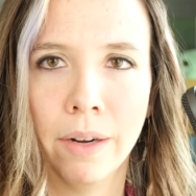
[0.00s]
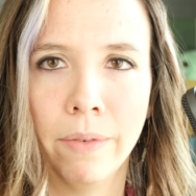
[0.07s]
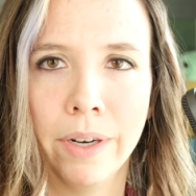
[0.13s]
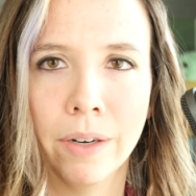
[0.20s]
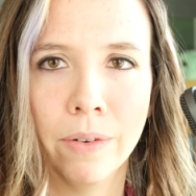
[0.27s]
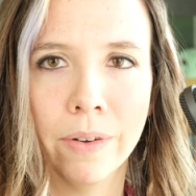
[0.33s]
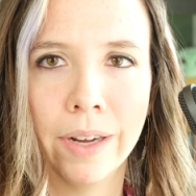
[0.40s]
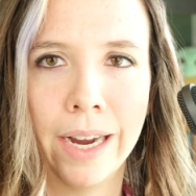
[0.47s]
We
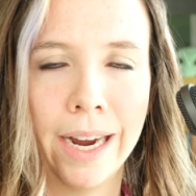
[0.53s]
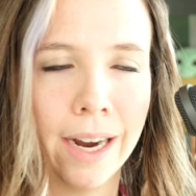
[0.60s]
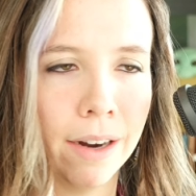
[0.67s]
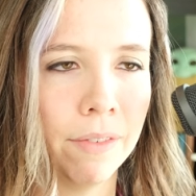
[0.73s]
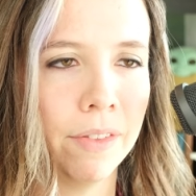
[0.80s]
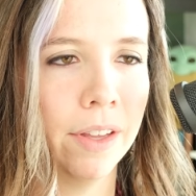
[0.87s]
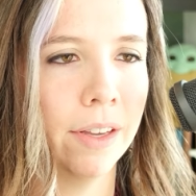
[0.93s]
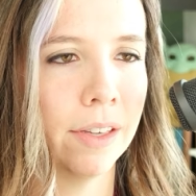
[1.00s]
don't
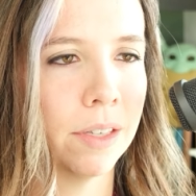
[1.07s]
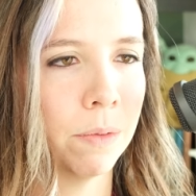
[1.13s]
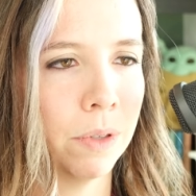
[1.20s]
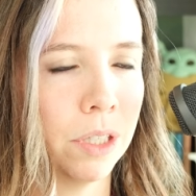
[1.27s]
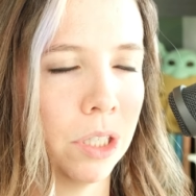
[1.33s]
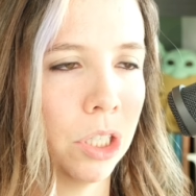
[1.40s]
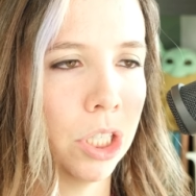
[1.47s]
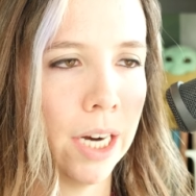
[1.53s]
have this
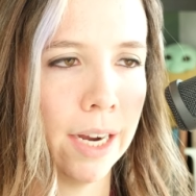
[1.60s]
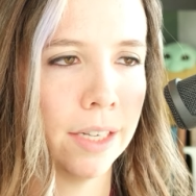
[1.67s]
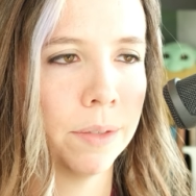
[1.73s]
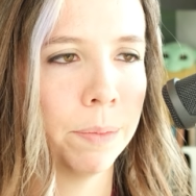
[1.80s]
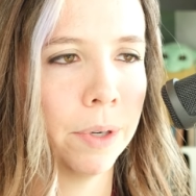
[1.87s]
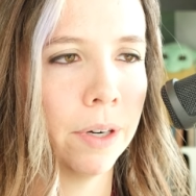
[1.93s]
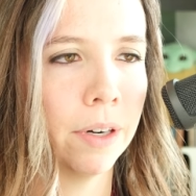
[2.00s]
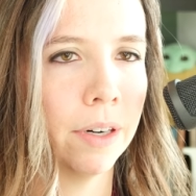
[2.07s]
with
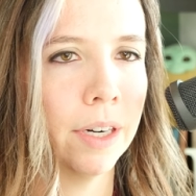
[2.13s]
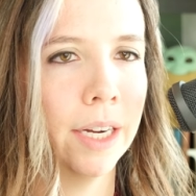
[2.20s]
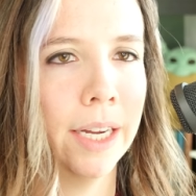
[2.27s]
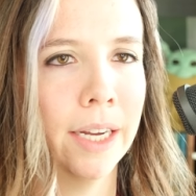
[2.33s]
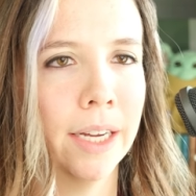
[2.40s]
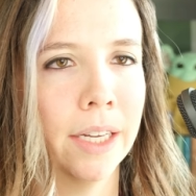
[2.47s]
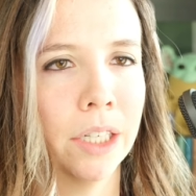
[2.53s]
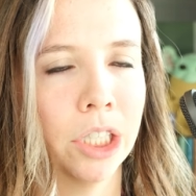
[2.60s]
Jasper
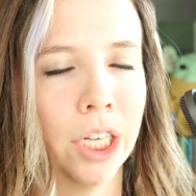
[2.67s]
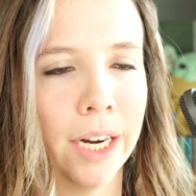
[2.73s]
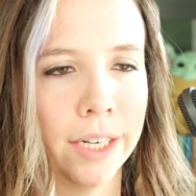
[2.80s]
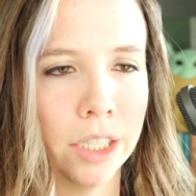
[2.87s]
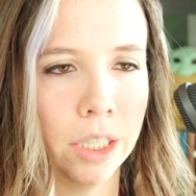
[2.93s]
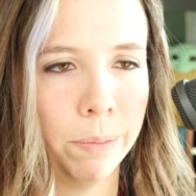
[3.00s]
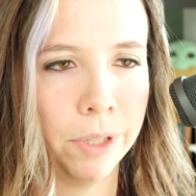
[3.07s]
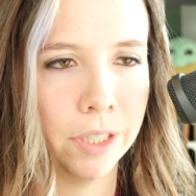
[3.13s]
and
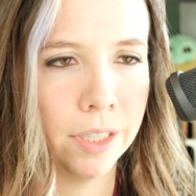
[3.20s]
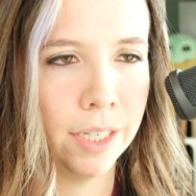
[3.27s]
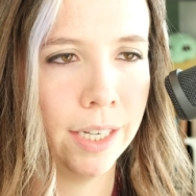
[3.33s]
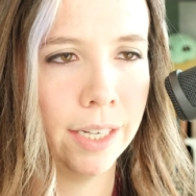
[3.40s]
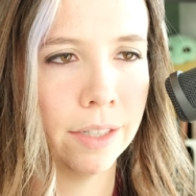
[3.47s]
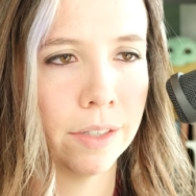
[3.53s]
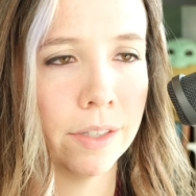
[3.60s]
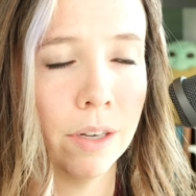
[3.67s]
ChatGPT
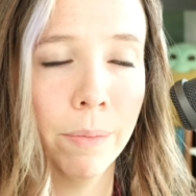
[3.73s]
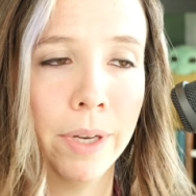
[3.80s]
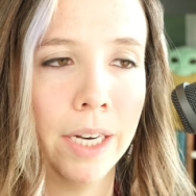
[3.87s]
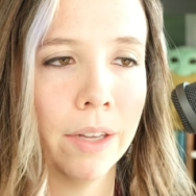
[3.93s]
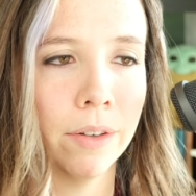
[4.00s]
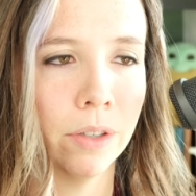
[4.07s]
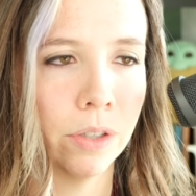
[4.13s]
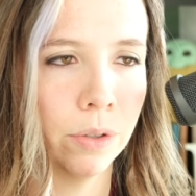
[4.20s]
and so many
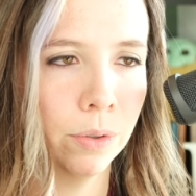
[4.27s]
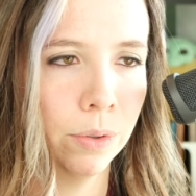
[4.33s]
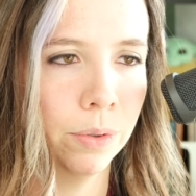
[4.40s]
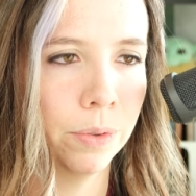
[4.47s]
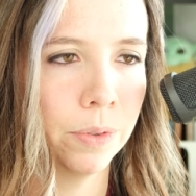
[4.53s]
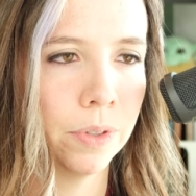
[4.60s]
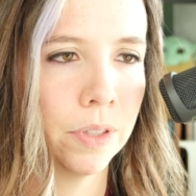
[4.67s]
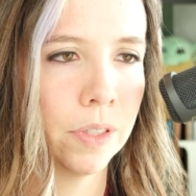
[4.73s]
other
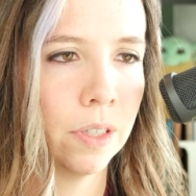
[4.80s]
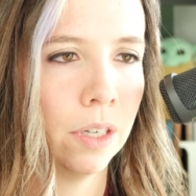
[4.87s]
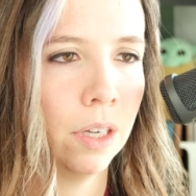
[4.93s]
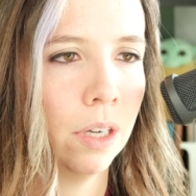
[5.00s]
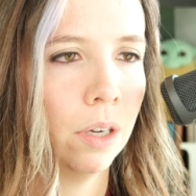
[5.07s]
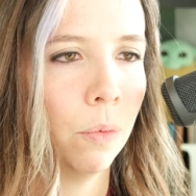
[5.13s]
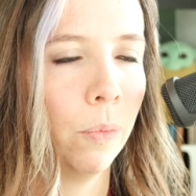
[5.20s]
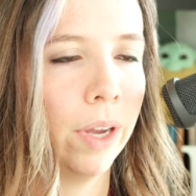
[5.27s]
tools.
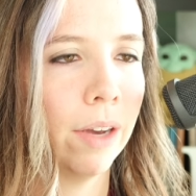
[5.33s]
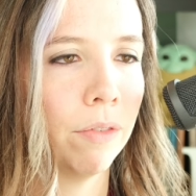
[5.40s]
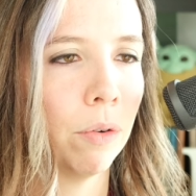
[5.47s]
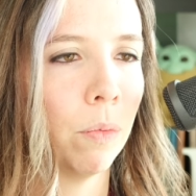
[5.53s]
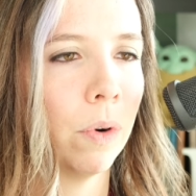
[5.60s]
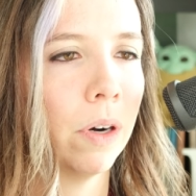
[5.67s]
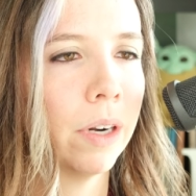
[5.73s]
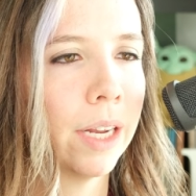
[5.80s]
We have a
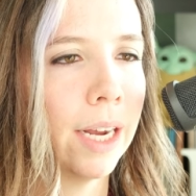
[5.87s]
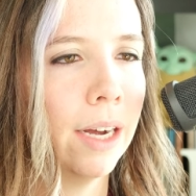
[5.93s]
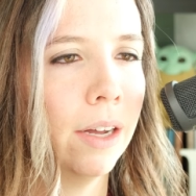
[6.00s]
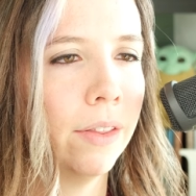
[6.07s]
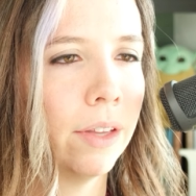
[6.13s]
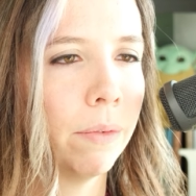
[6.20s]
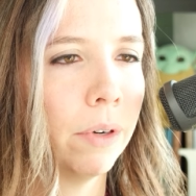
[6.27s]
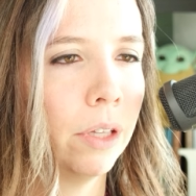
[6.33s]
word count
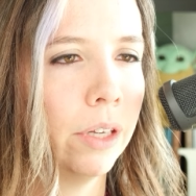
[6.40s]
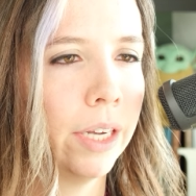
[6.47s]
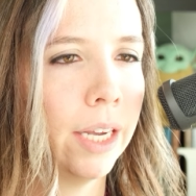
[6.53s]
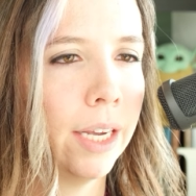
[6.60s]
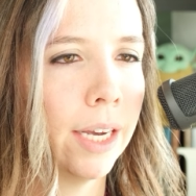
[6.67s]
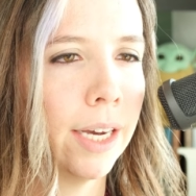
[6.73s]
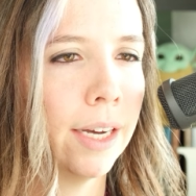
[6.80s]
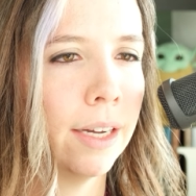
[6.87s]
that we're
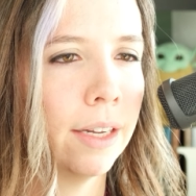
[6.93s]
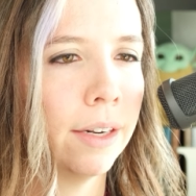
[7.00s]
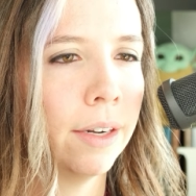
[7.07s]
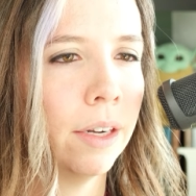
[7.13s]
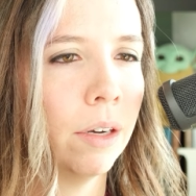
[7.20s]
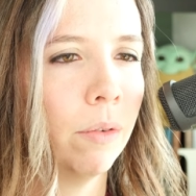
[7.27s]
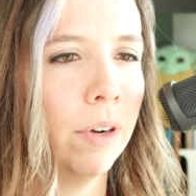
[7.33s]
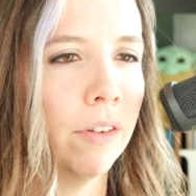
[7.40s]
looking at.
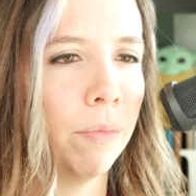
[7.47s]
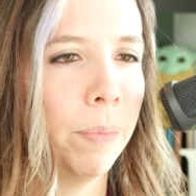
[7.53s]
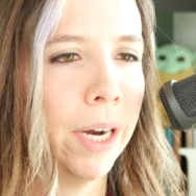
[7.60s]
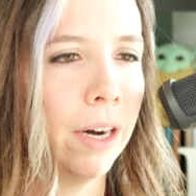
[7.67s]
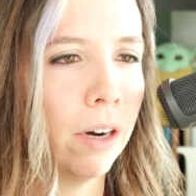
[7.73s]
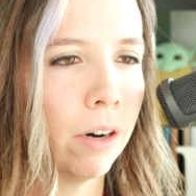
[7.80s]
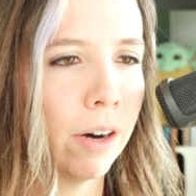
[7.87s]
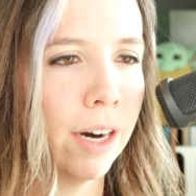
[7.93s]
We have
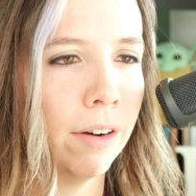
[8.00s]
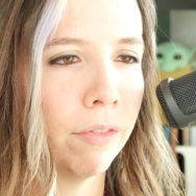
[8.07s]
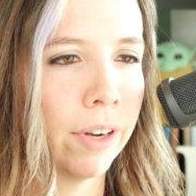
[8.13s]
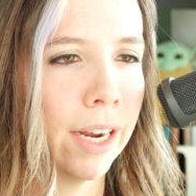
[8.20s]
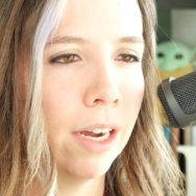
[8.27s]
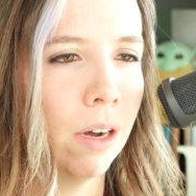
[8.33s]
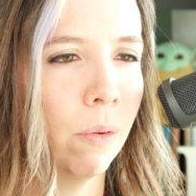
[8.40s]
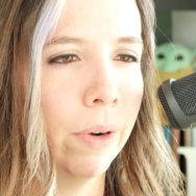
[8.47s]
paragraph
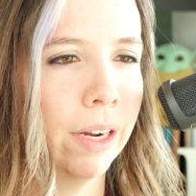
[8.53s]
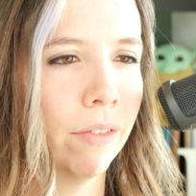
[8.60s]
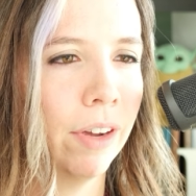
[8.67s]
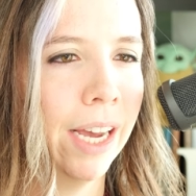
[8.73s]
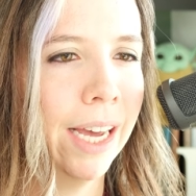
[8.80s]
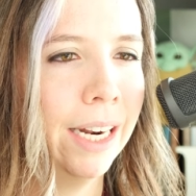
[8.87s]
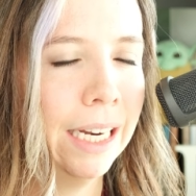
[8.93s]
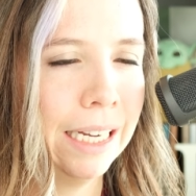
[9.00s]
count. We have
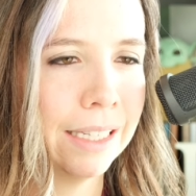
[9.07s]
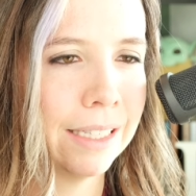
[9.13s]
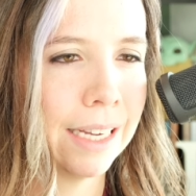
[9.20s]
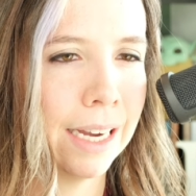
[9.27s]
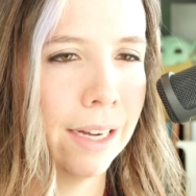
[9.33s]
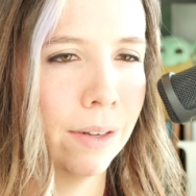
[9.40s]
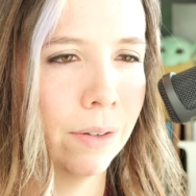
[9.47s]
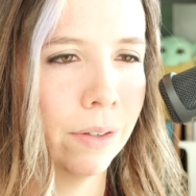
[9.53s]
headings
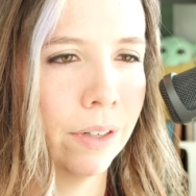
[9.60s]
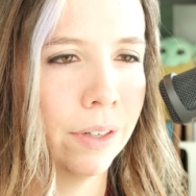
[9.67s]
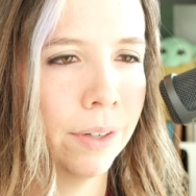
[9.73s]
count.